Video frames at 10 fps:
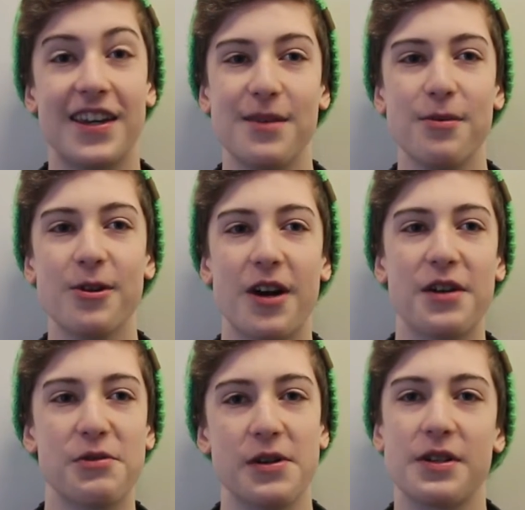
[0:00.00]
Keep your
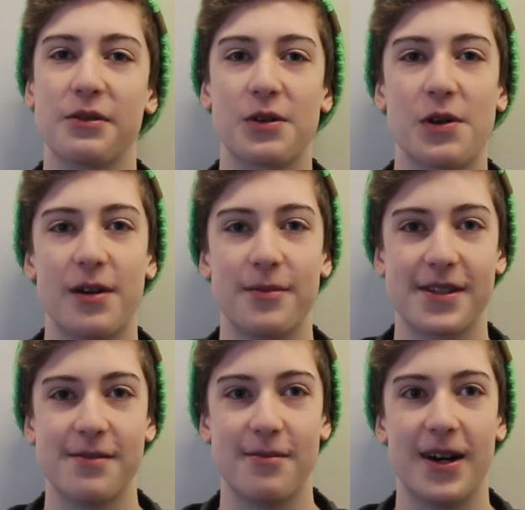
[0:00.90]
graduation
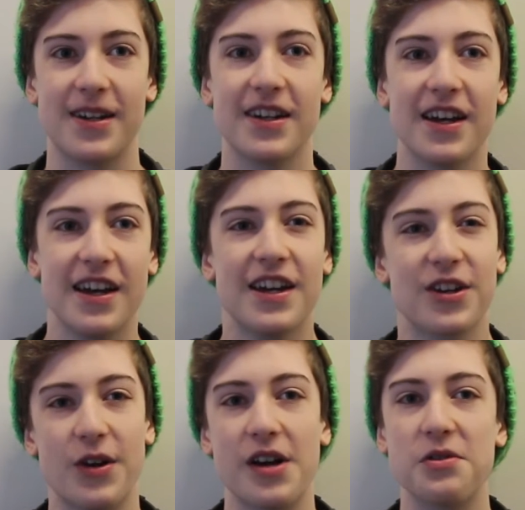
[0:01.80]
requirements in mind.
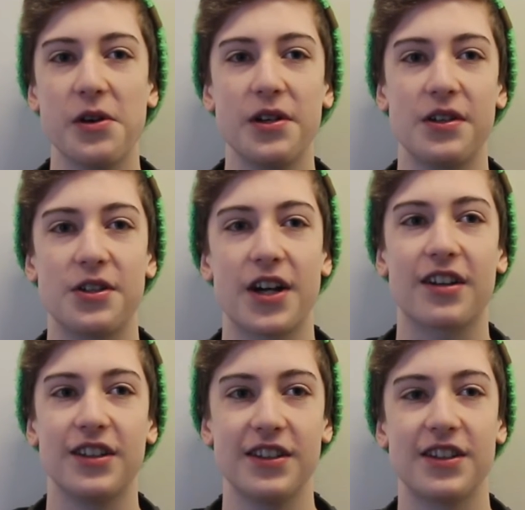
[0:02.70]
Your graduation
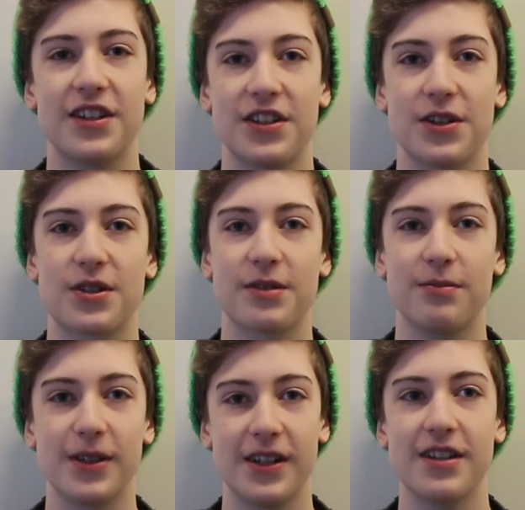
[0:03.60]
checklist shows
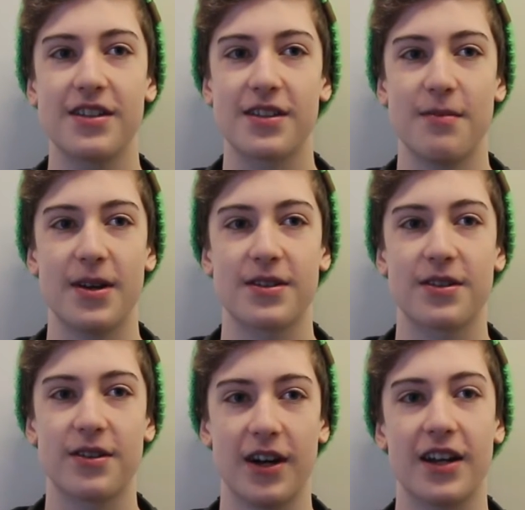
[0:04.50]
completed
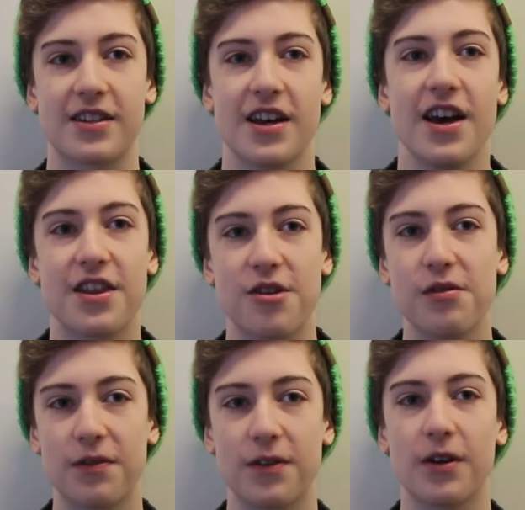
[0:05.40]
semester credits that
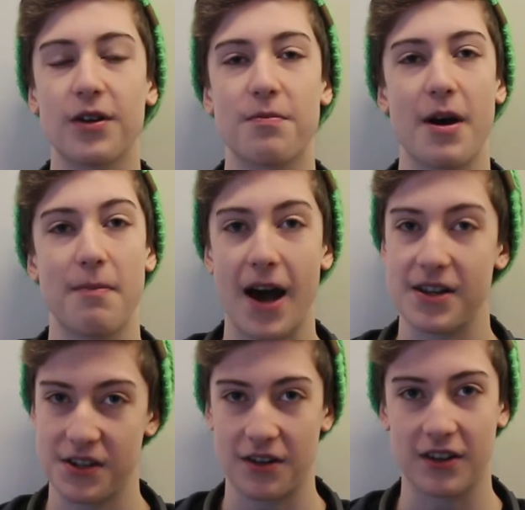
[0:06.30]
you've earned by
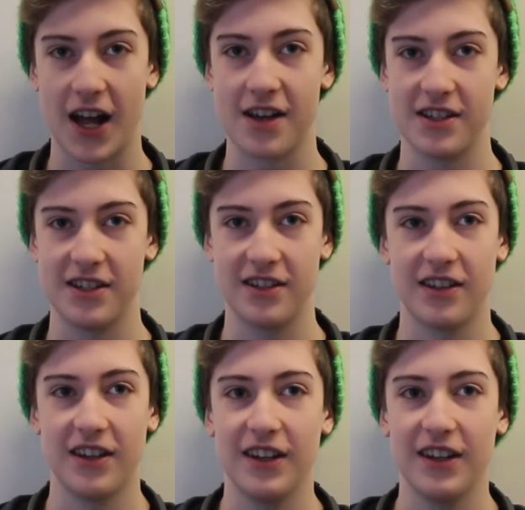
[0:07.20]
passing your classes.